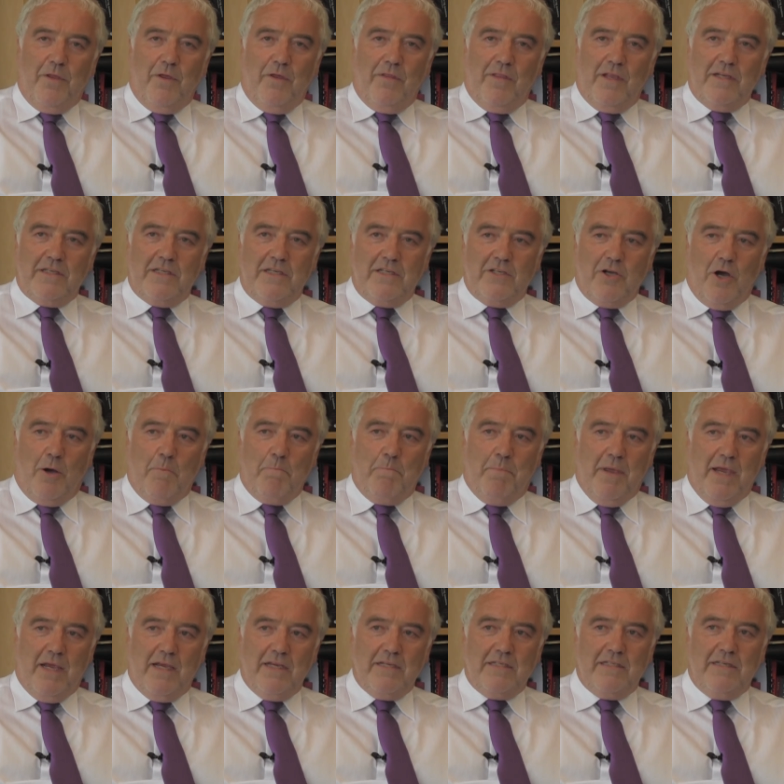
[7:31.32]
"This is our
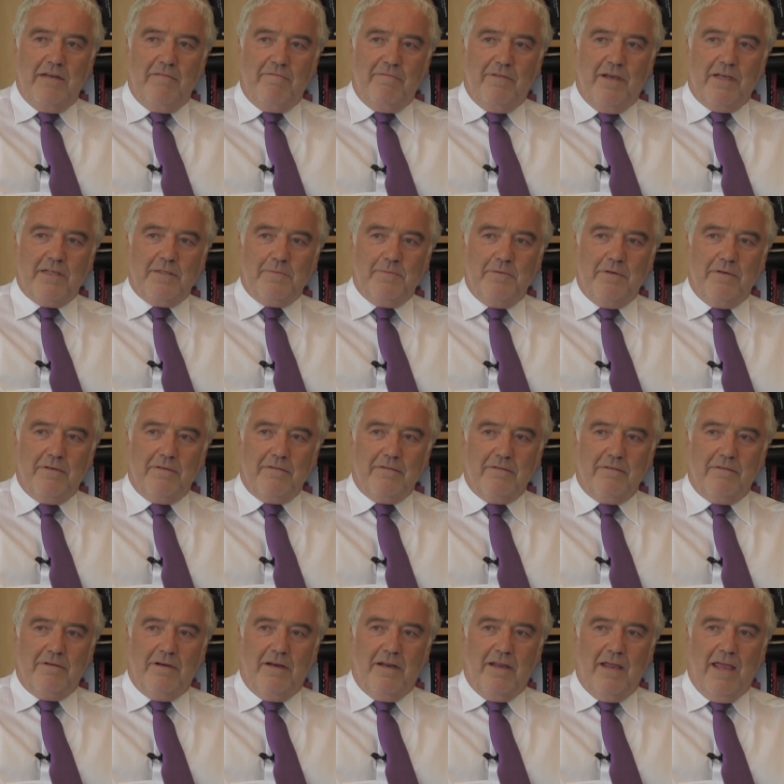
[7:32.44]
biggest investment
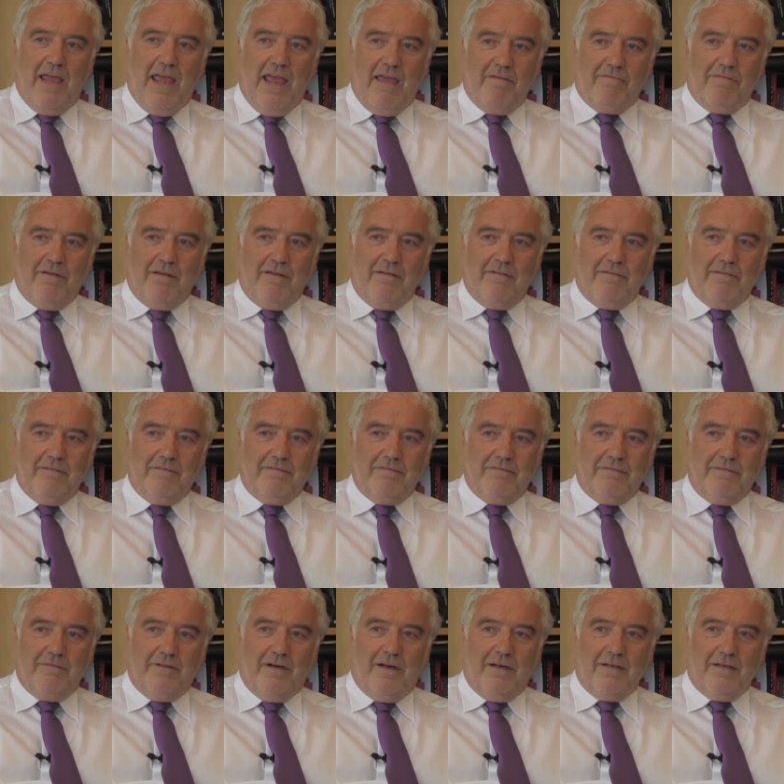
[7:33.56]
ever,
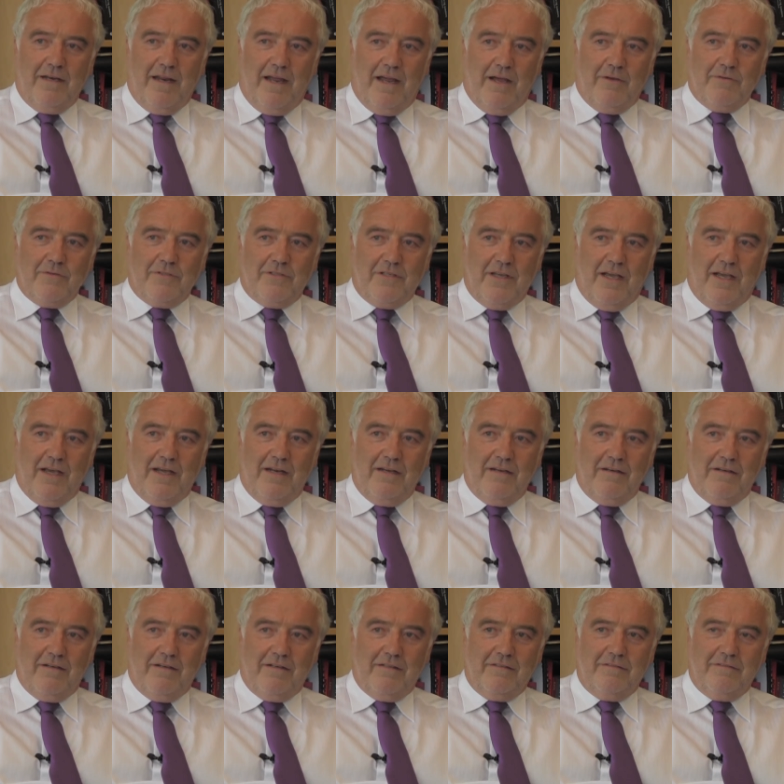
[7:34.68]
right, outside
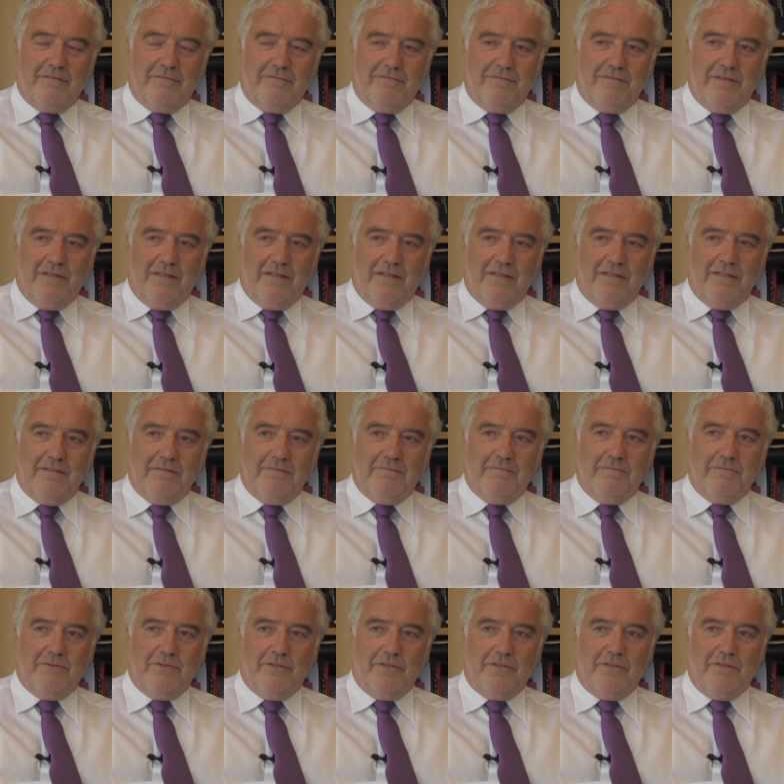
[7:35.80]
of
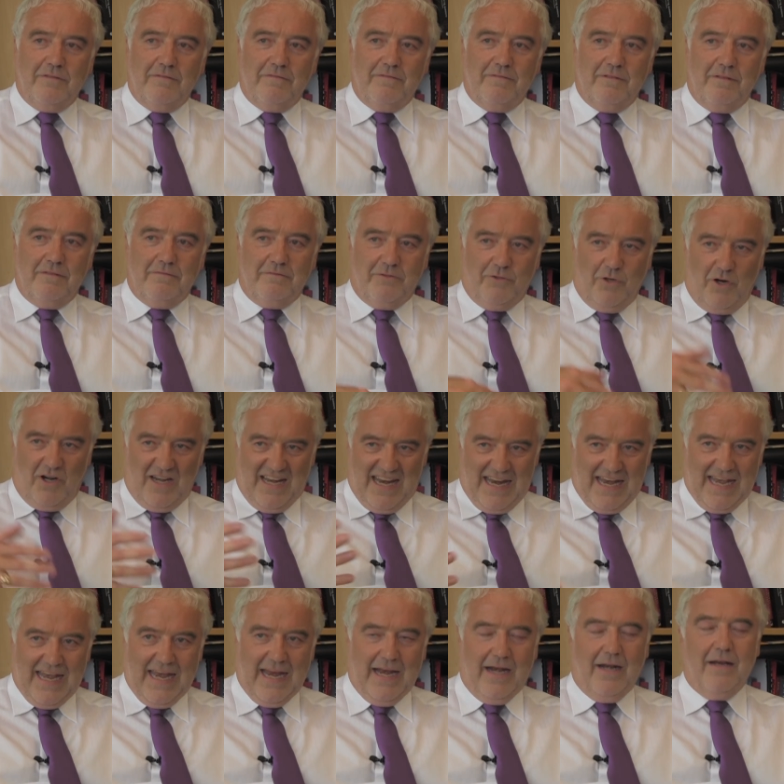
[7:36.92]
sort of, certainly
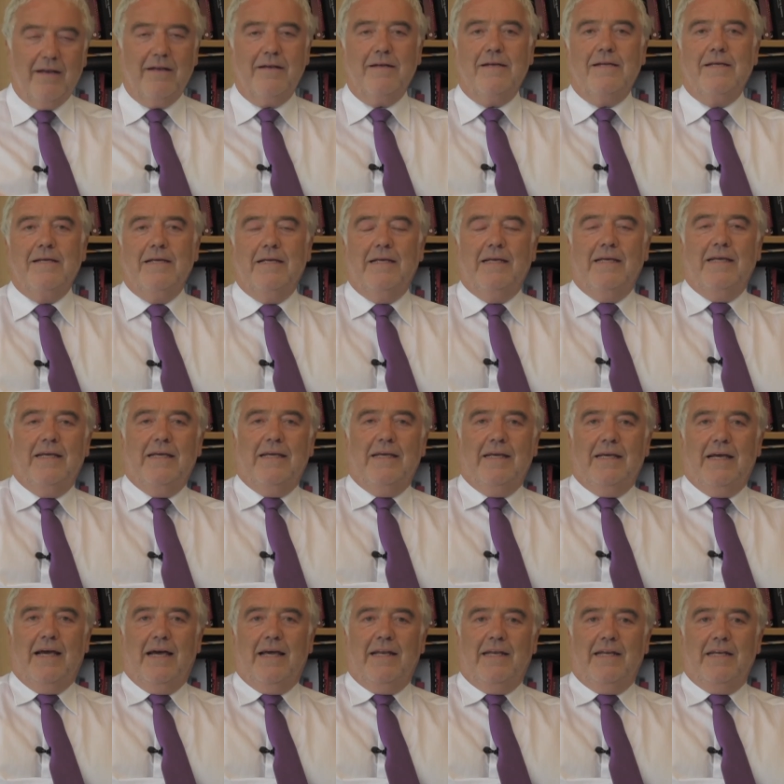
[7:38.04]
in England."
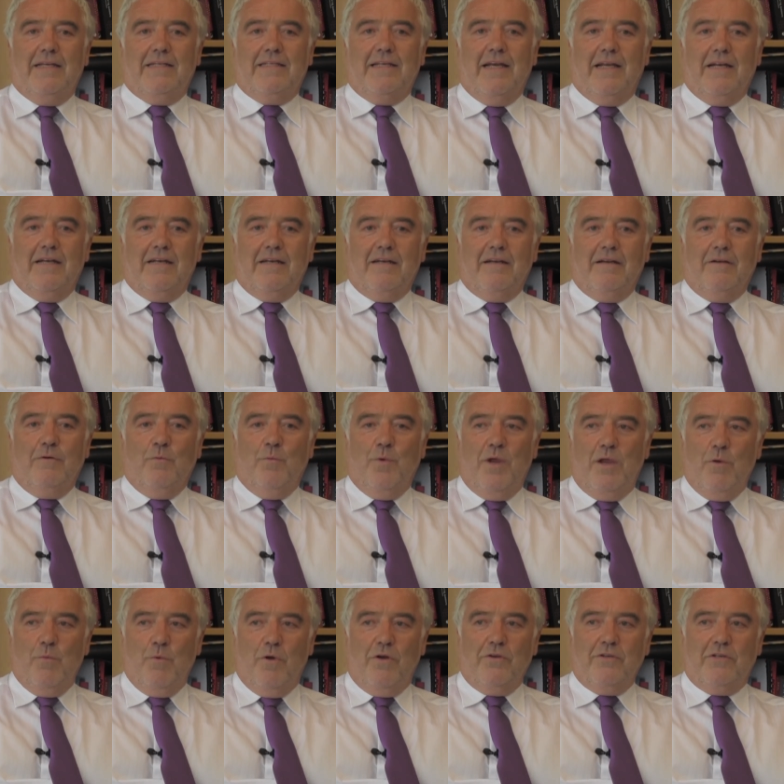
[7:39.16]
And he said,
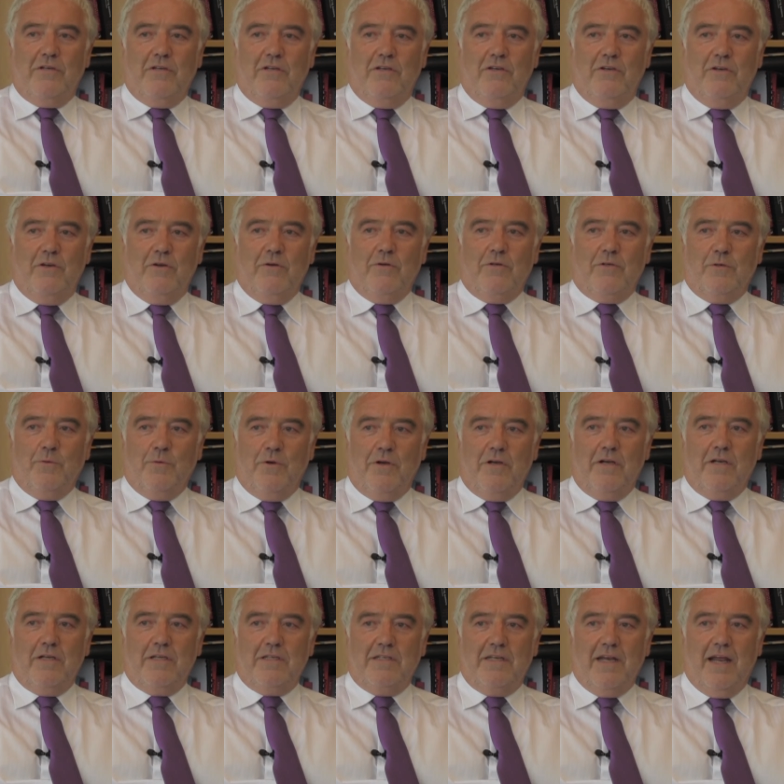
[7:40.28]
"We wanted you to
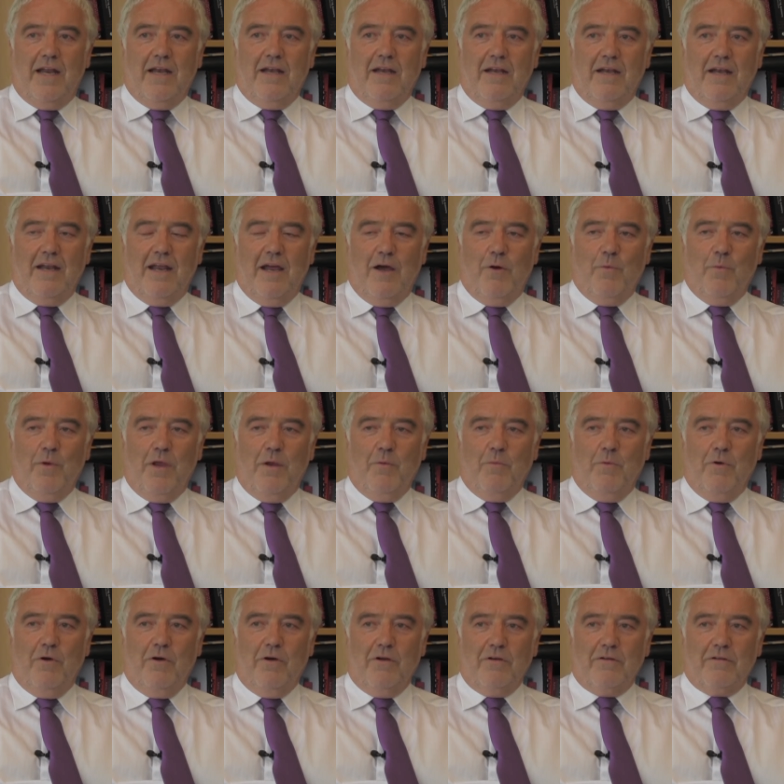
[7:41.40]
understand how we
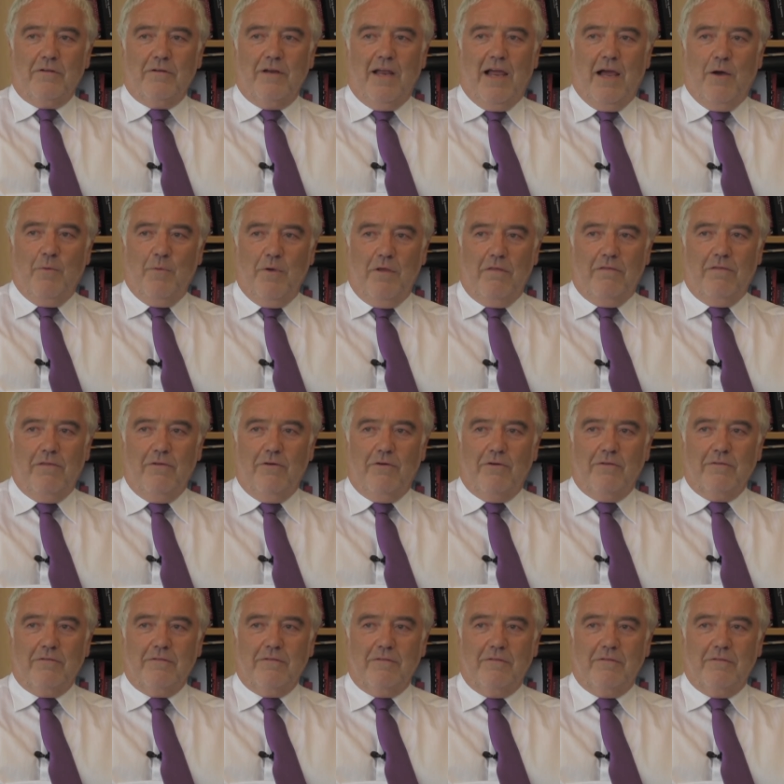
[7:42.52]
worked, how we thought,